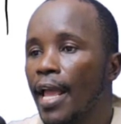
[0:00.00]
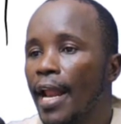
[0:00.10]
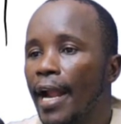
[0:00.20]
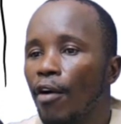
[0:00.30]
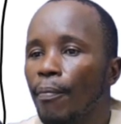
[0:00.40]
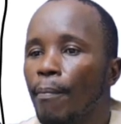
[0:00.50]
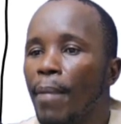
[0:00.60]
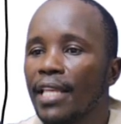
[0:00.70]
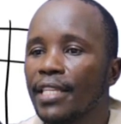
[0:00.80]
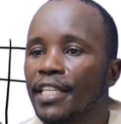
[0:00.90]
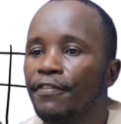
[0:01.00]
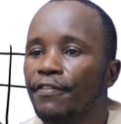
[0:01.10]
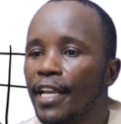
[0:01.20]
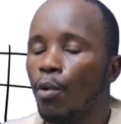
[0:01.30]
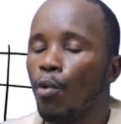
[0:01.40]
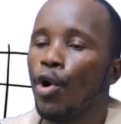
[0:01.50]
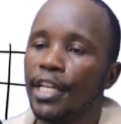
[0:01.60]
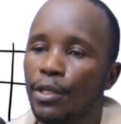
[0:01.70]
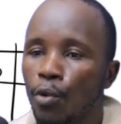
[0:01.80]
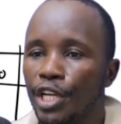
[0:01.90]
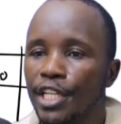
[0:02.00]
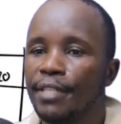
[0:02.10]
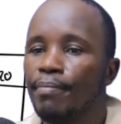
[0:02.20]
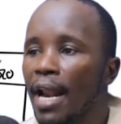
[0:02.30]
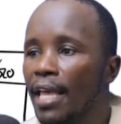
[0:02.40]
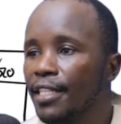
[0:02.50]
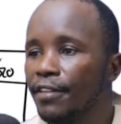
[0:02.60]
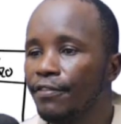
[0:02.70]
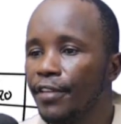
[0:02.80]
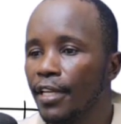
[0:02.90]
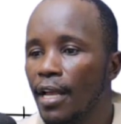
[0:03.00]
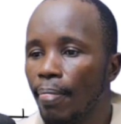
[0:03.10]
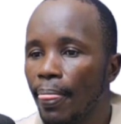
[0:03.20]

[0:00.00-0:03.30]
Now, balancing figure. What is balancing figure?